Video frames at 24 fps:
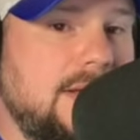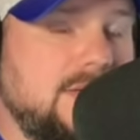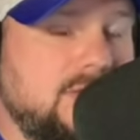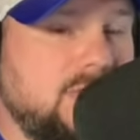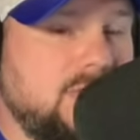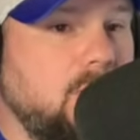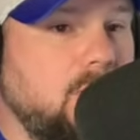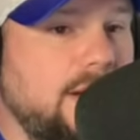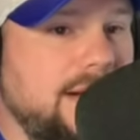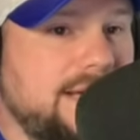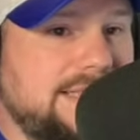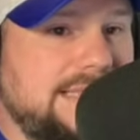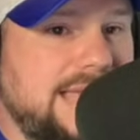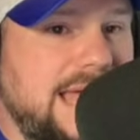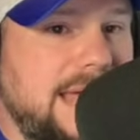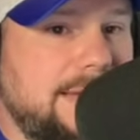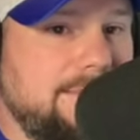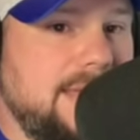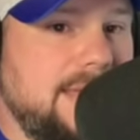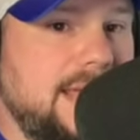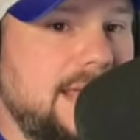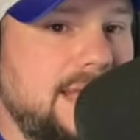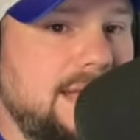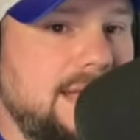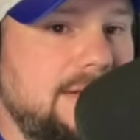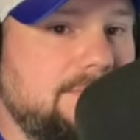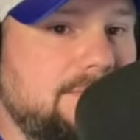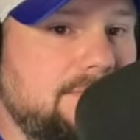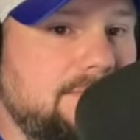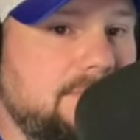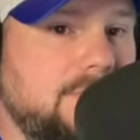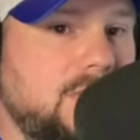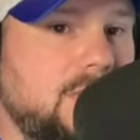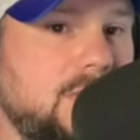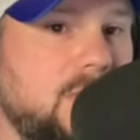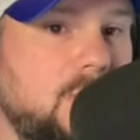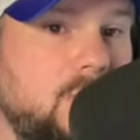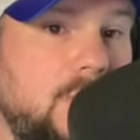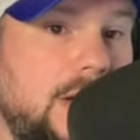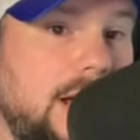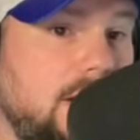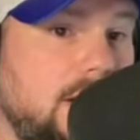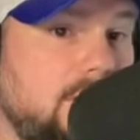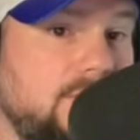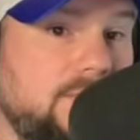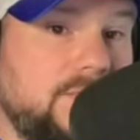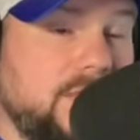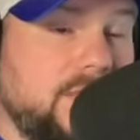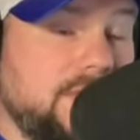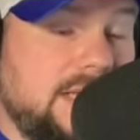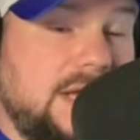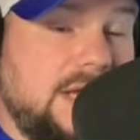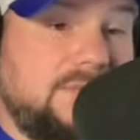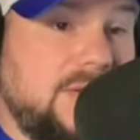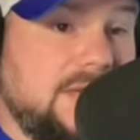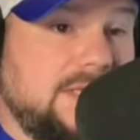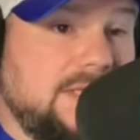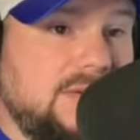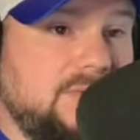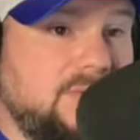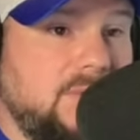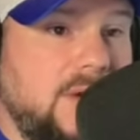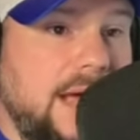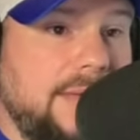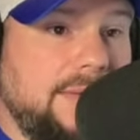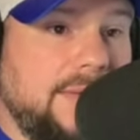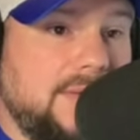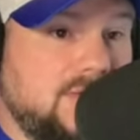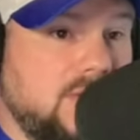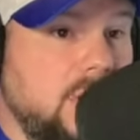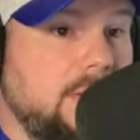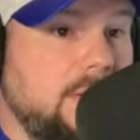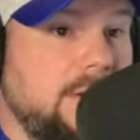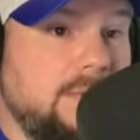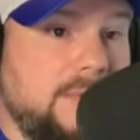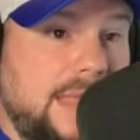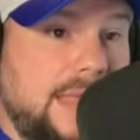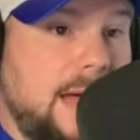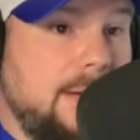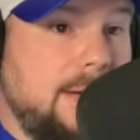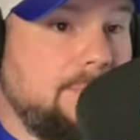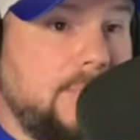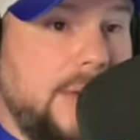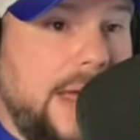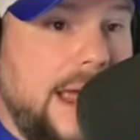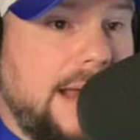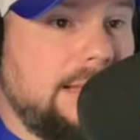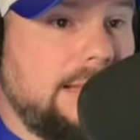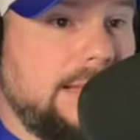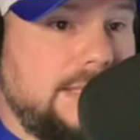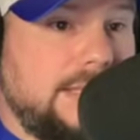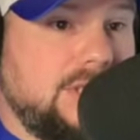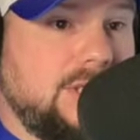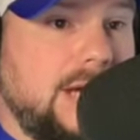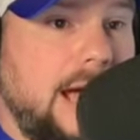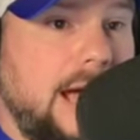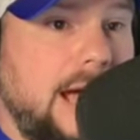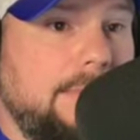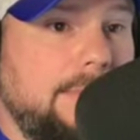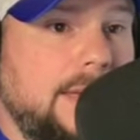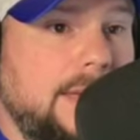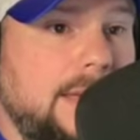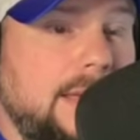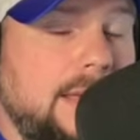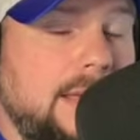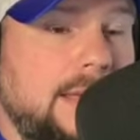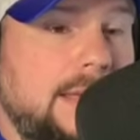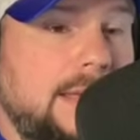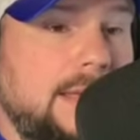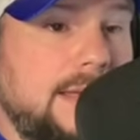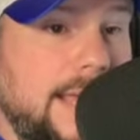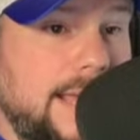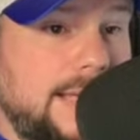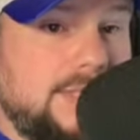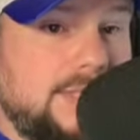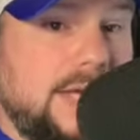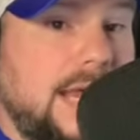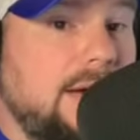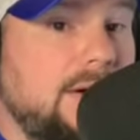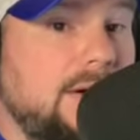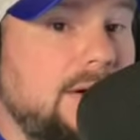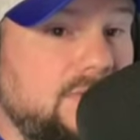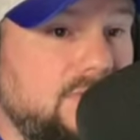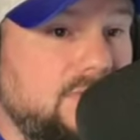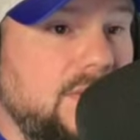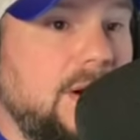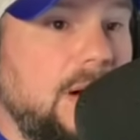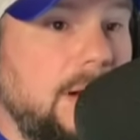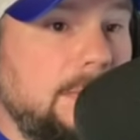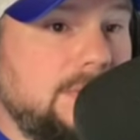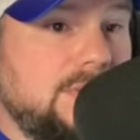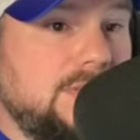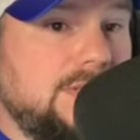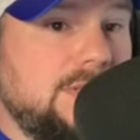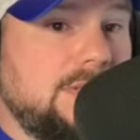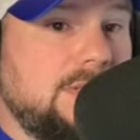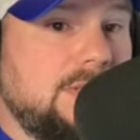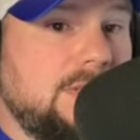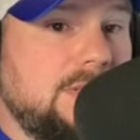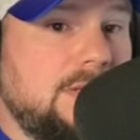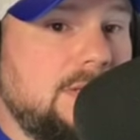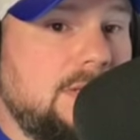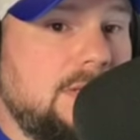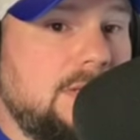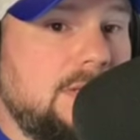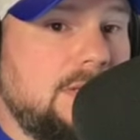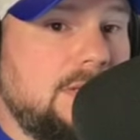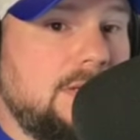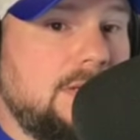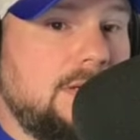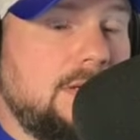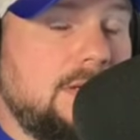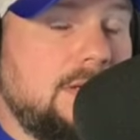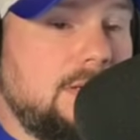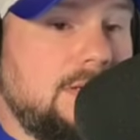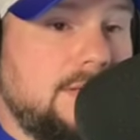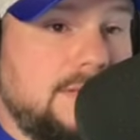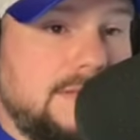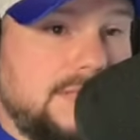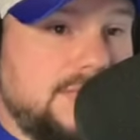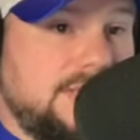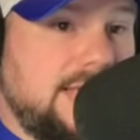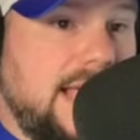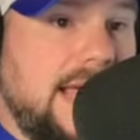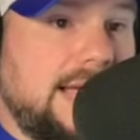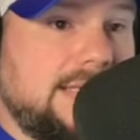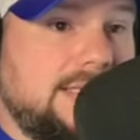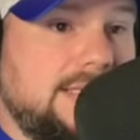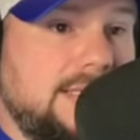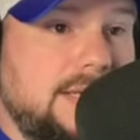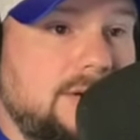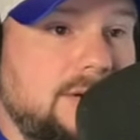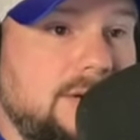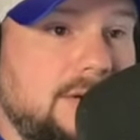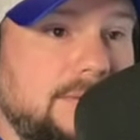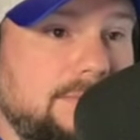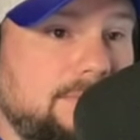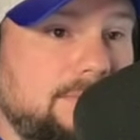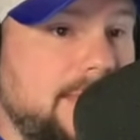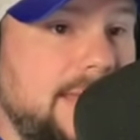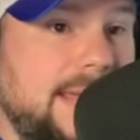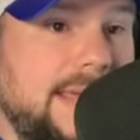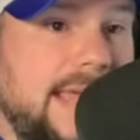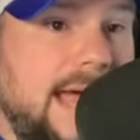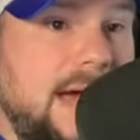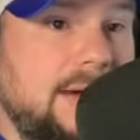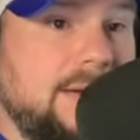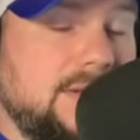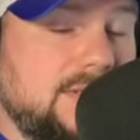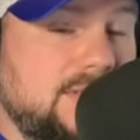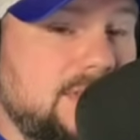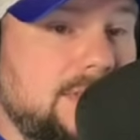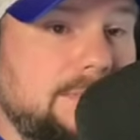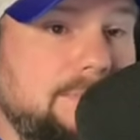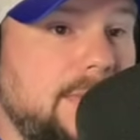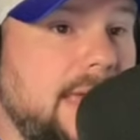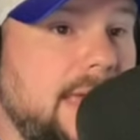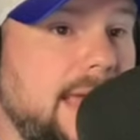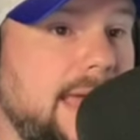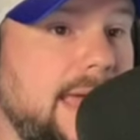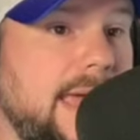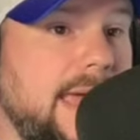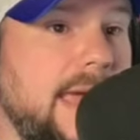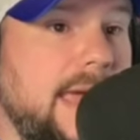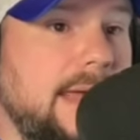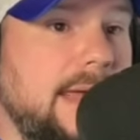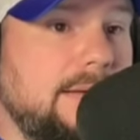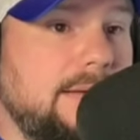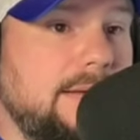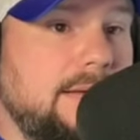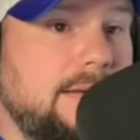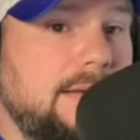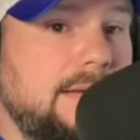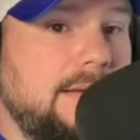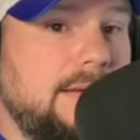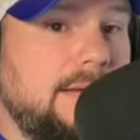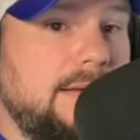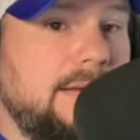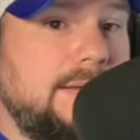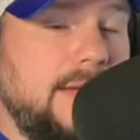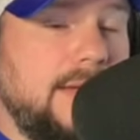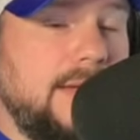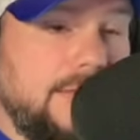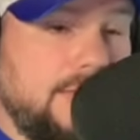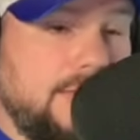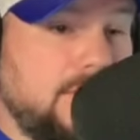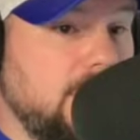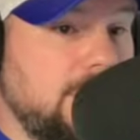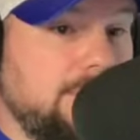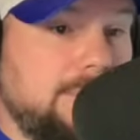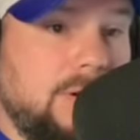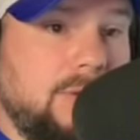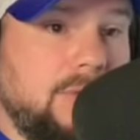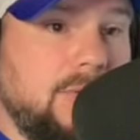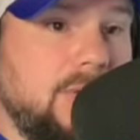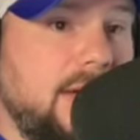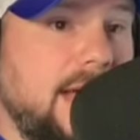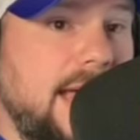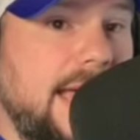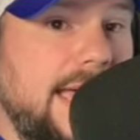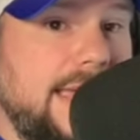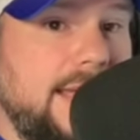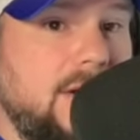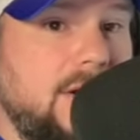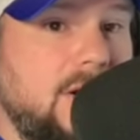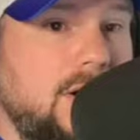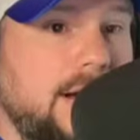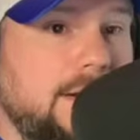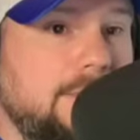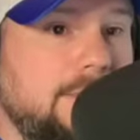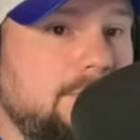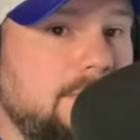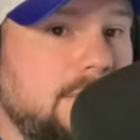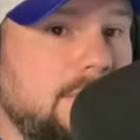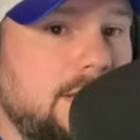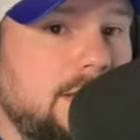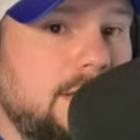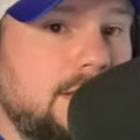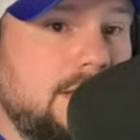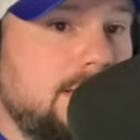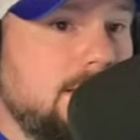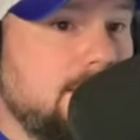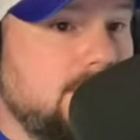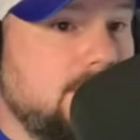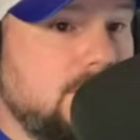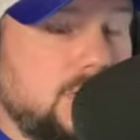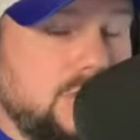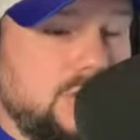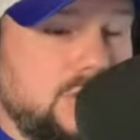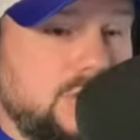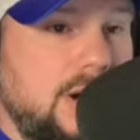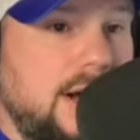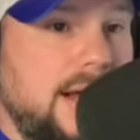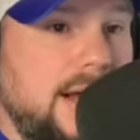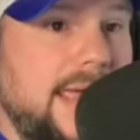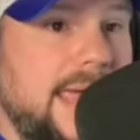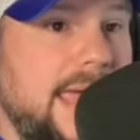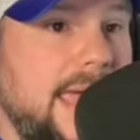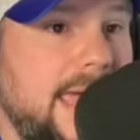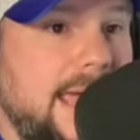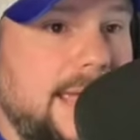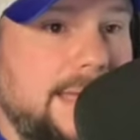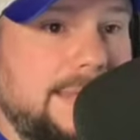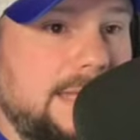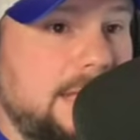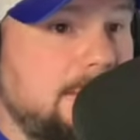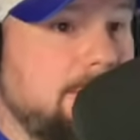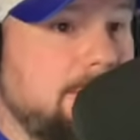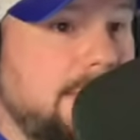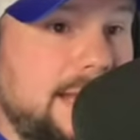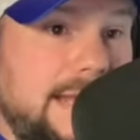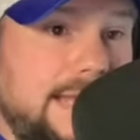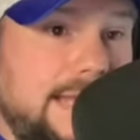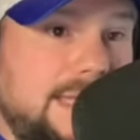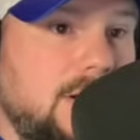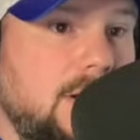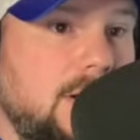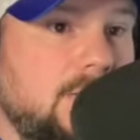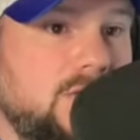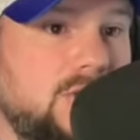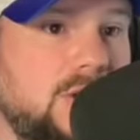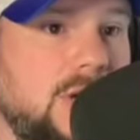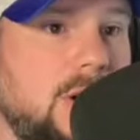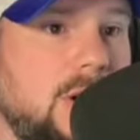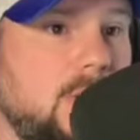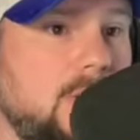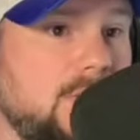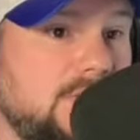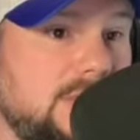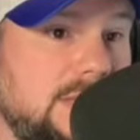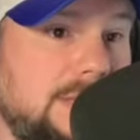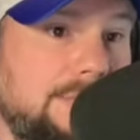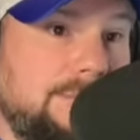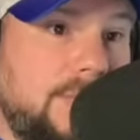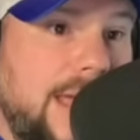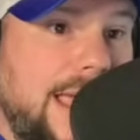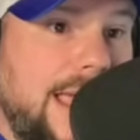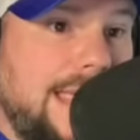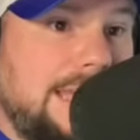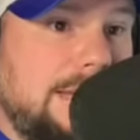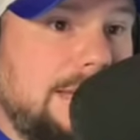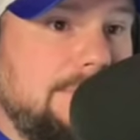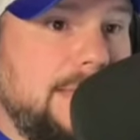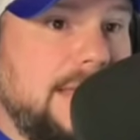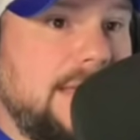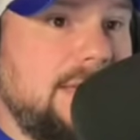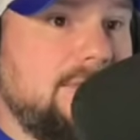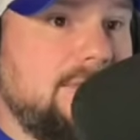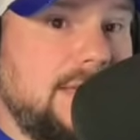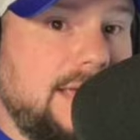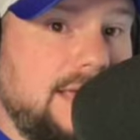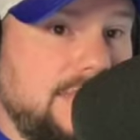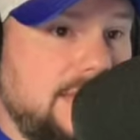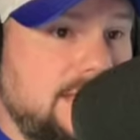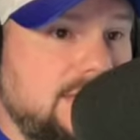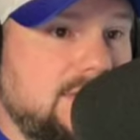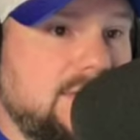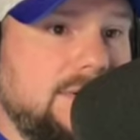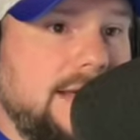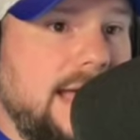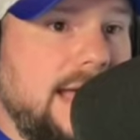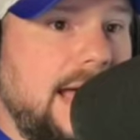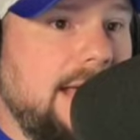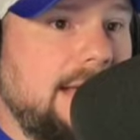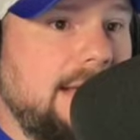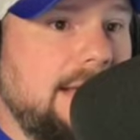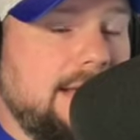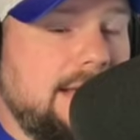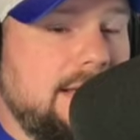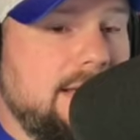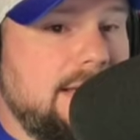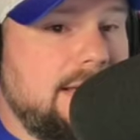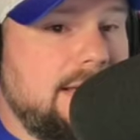So what does that mean? Well, for a defensive line that's already without Bradley Chubb and Jalen Phillips, Zach Sealer being out is a big hit. And they're going to be relying on Deshaun Hand and Benito Jones and Brandon Peely. These are not